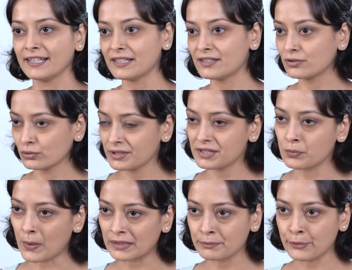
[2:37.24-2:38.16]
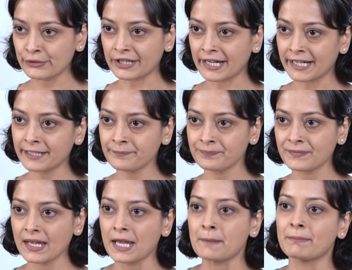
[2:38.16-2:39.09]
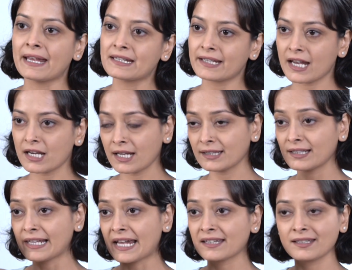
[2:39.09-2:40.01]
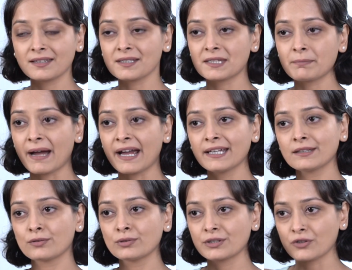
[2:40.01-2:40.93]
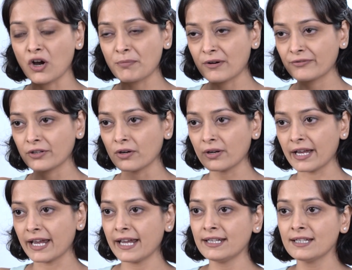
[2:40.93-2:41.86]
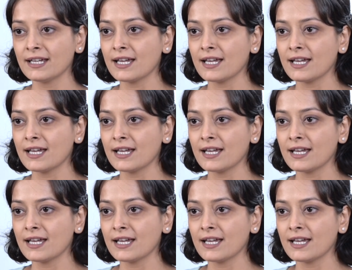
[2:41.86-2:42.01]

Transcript: Let's do this one more time, maintaining the length in the spine through the top of your head.